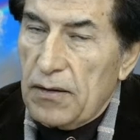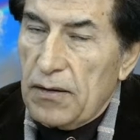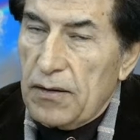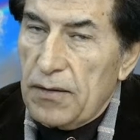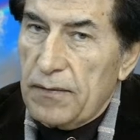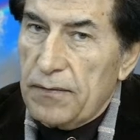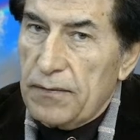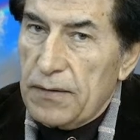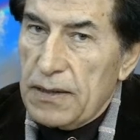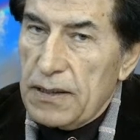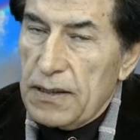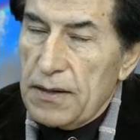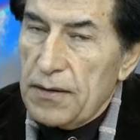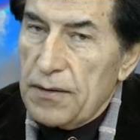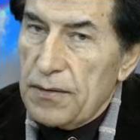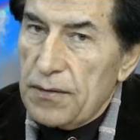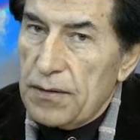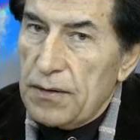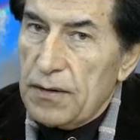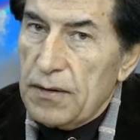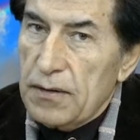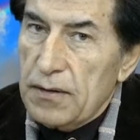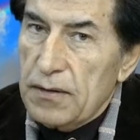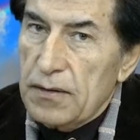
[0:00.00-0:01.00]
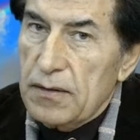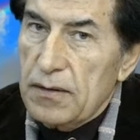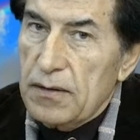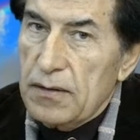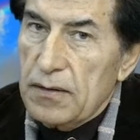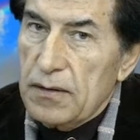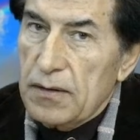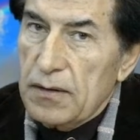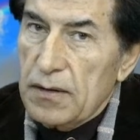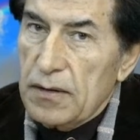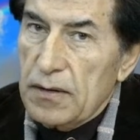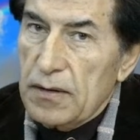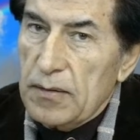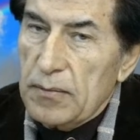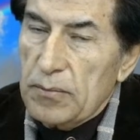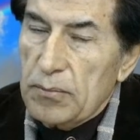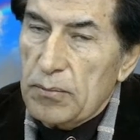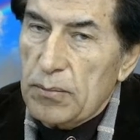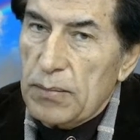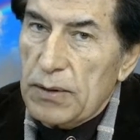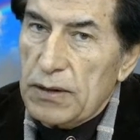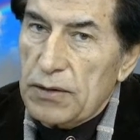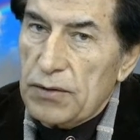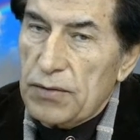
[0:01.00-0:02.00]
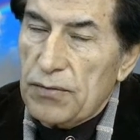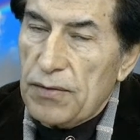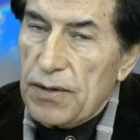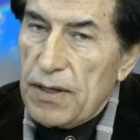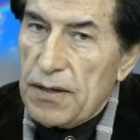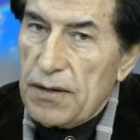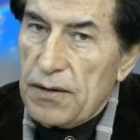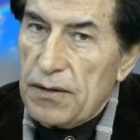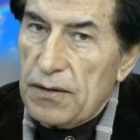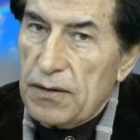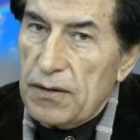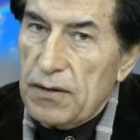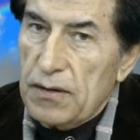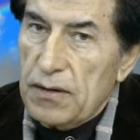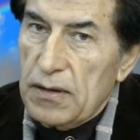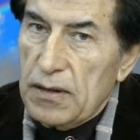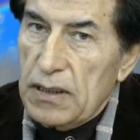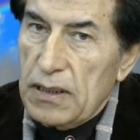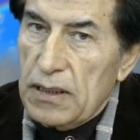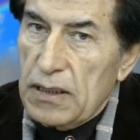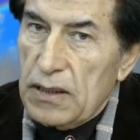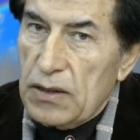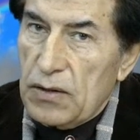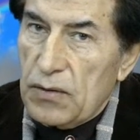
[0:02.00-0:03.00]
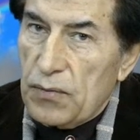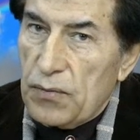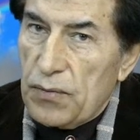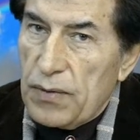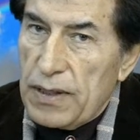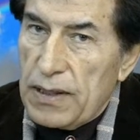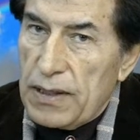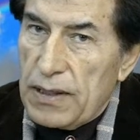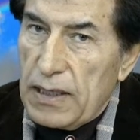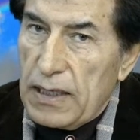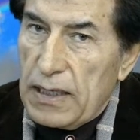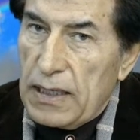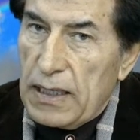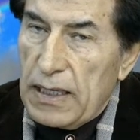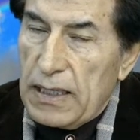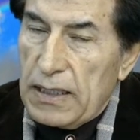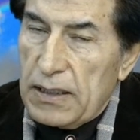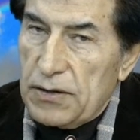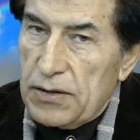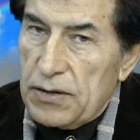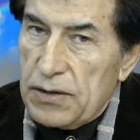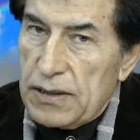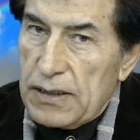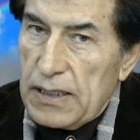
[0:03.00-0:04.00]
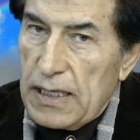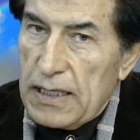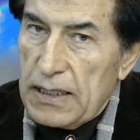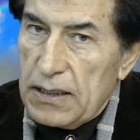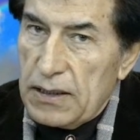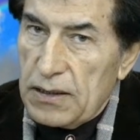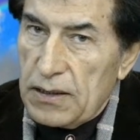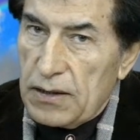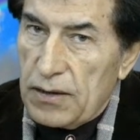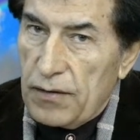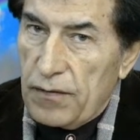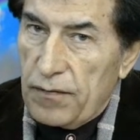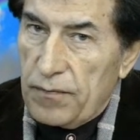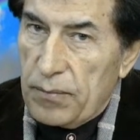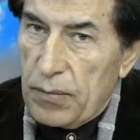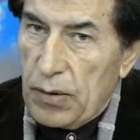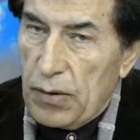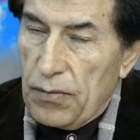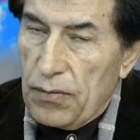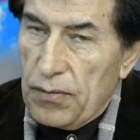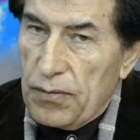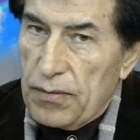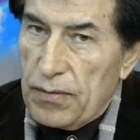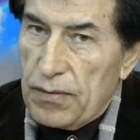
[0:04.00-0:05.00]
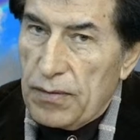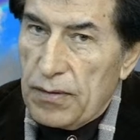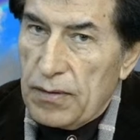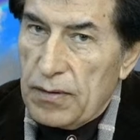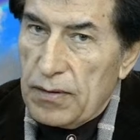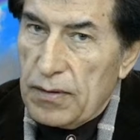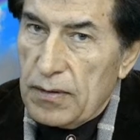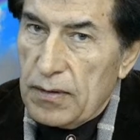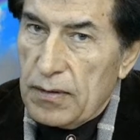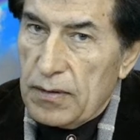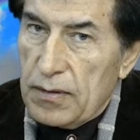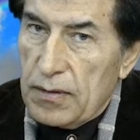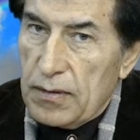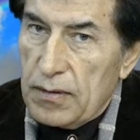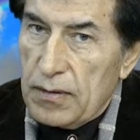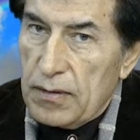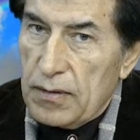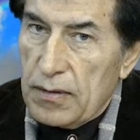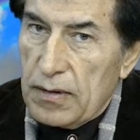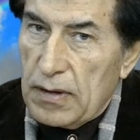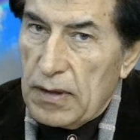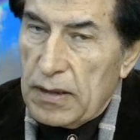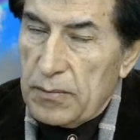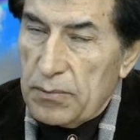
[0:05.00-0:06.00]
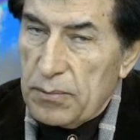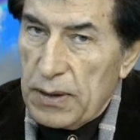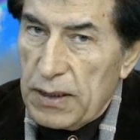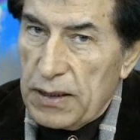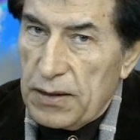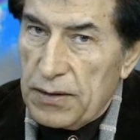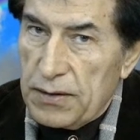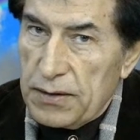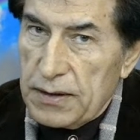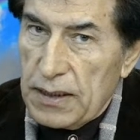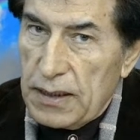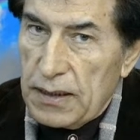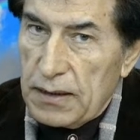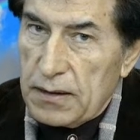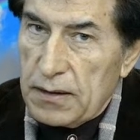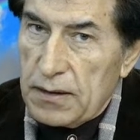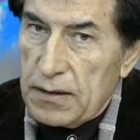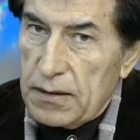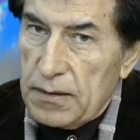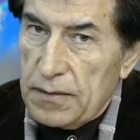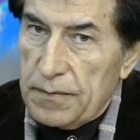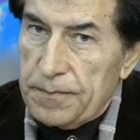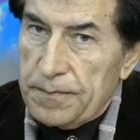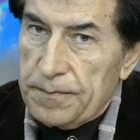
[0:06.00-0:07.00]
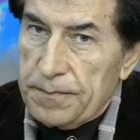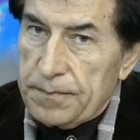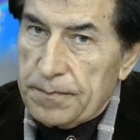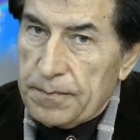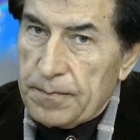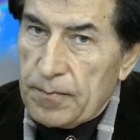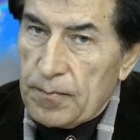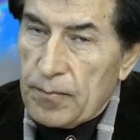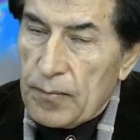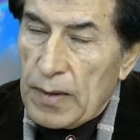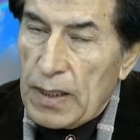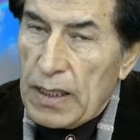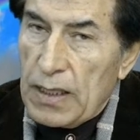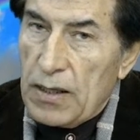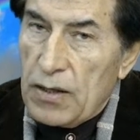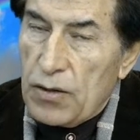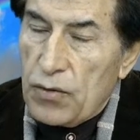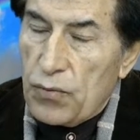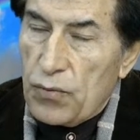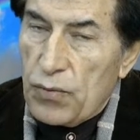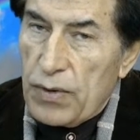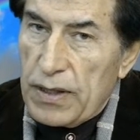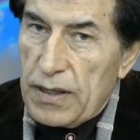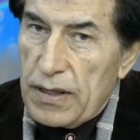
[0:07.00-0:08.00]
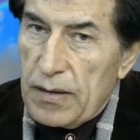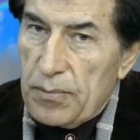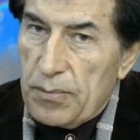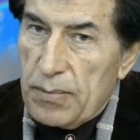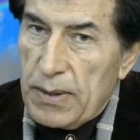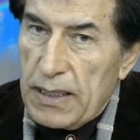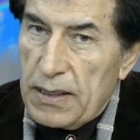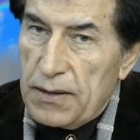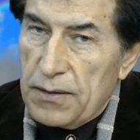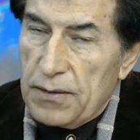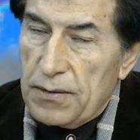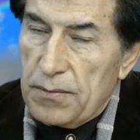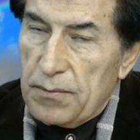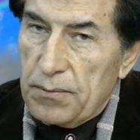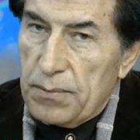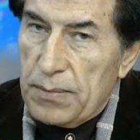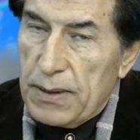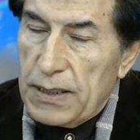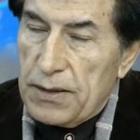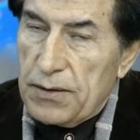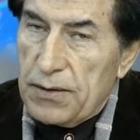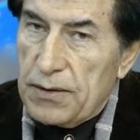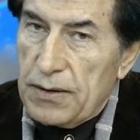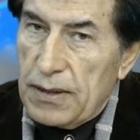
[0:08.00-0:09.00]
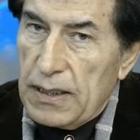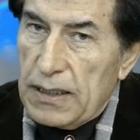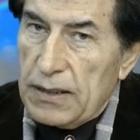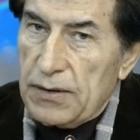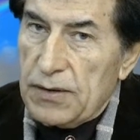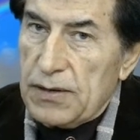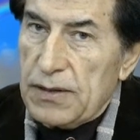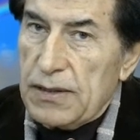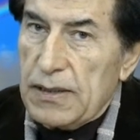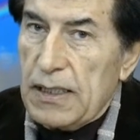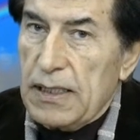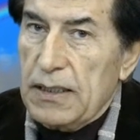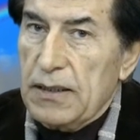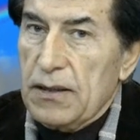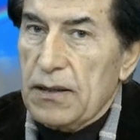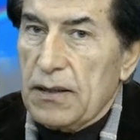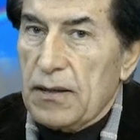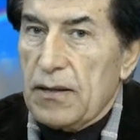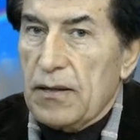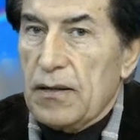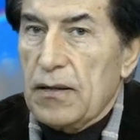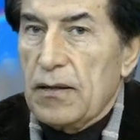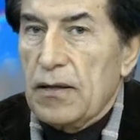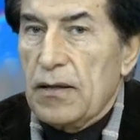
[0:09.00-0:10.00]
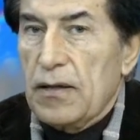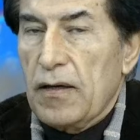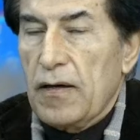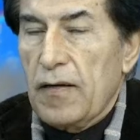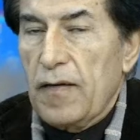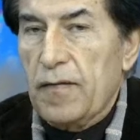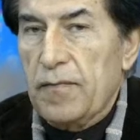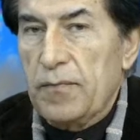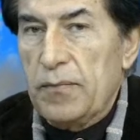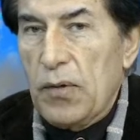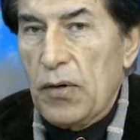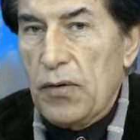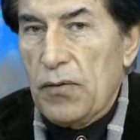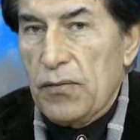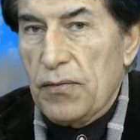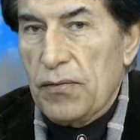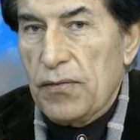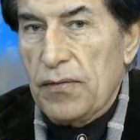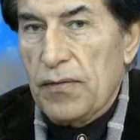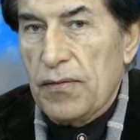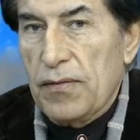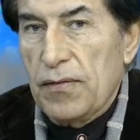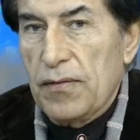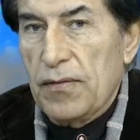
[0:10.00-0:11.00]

of either but rather with an understanding of both, and better yet, with a better, better understanding of both